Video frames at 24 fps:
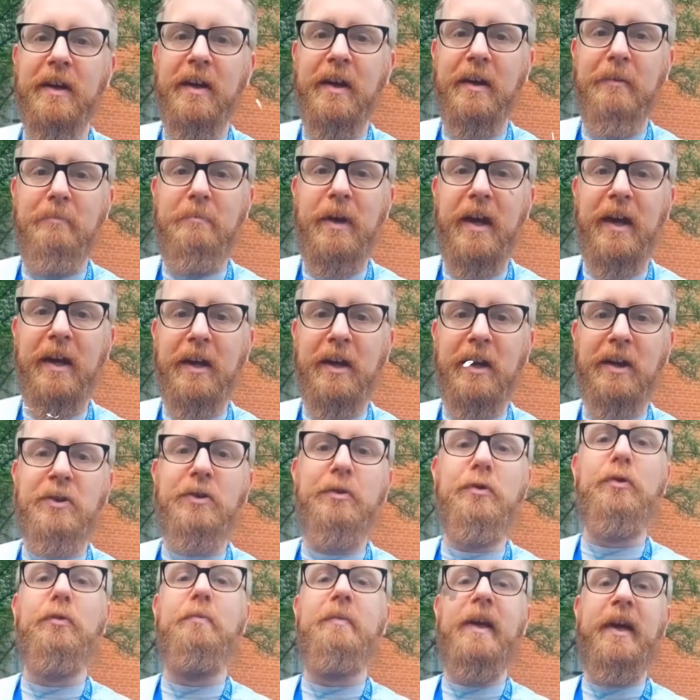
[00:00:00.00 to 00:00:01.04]
and being in a
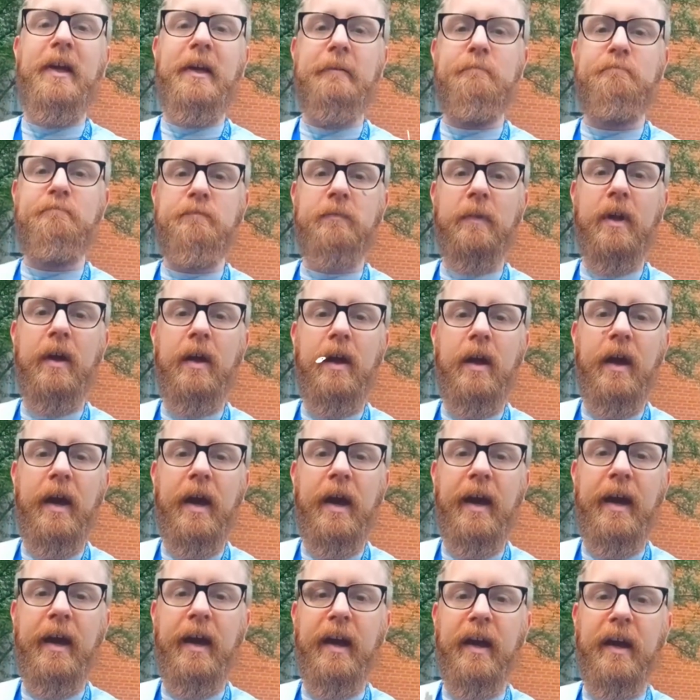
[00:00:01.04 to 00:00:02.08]
Google Meet.
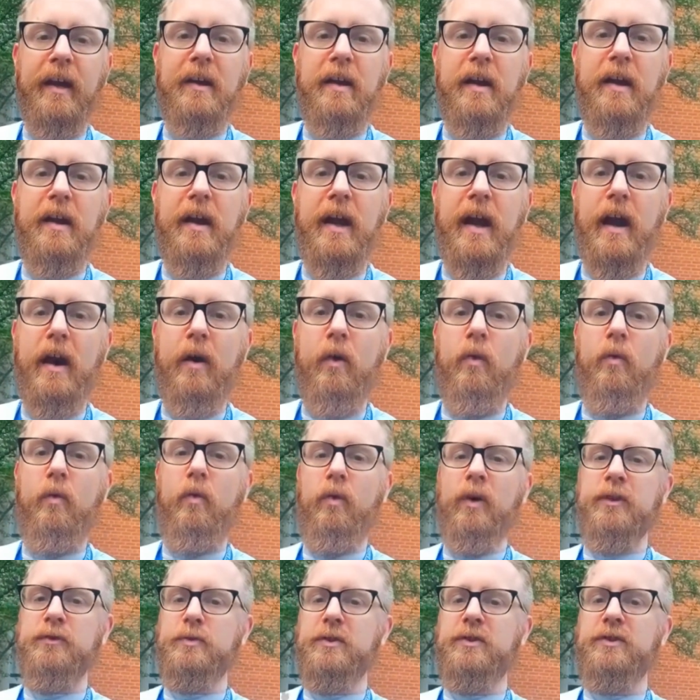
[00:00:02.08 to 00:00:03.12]
And now,
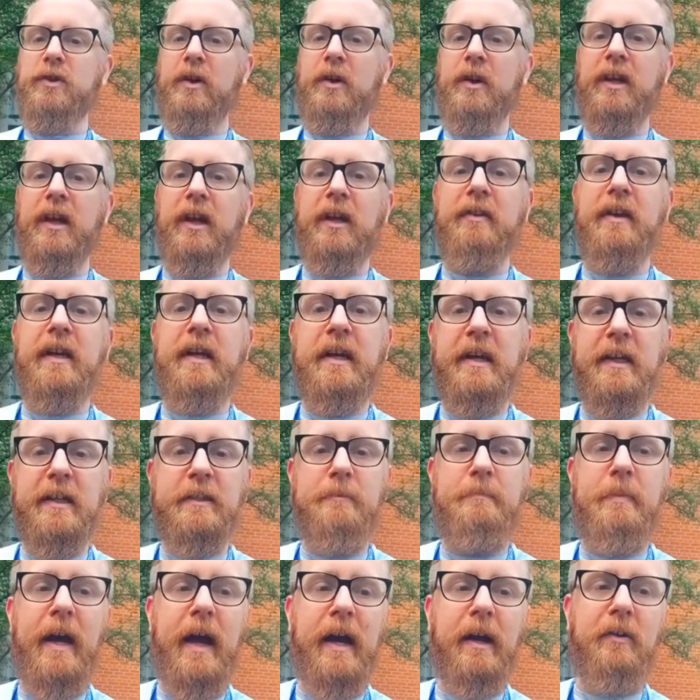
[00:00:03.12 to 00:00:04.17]
once we started getting the
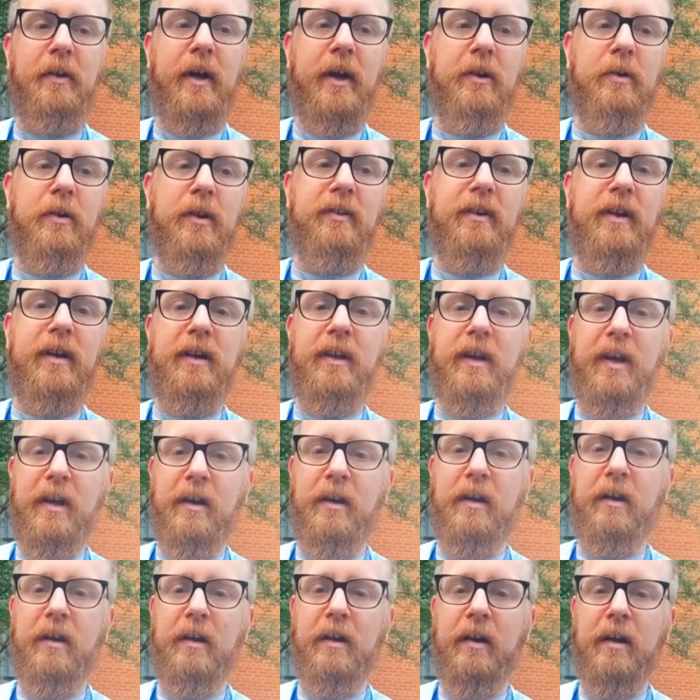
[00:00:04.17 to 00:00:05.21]
kids back later in the
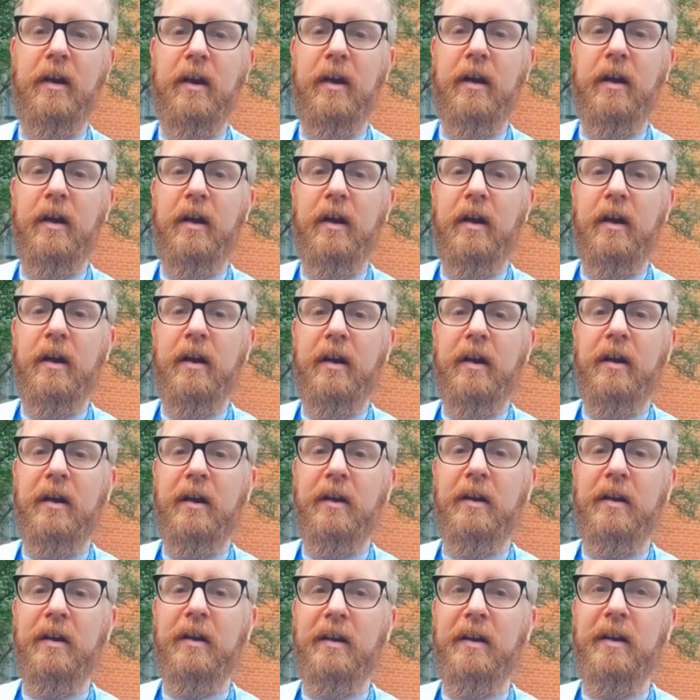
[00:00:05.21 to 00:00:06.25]
year,
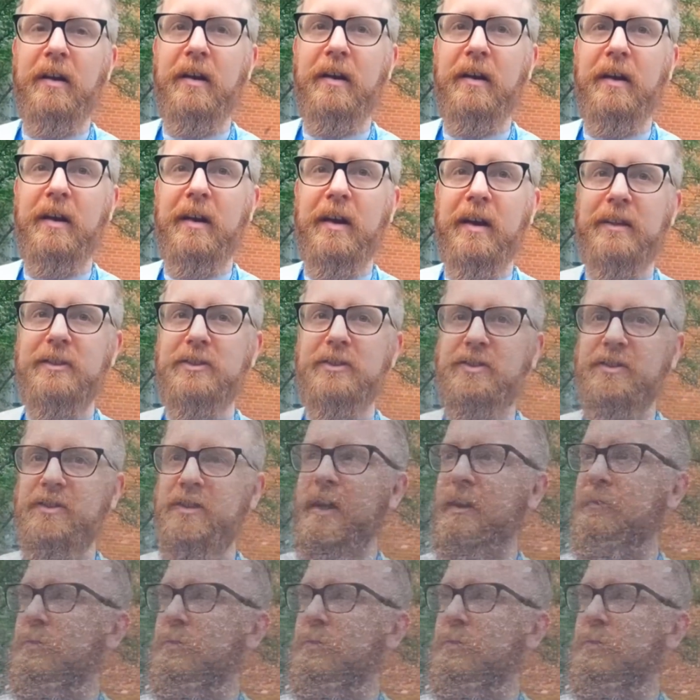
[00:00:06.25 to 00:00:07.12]
it it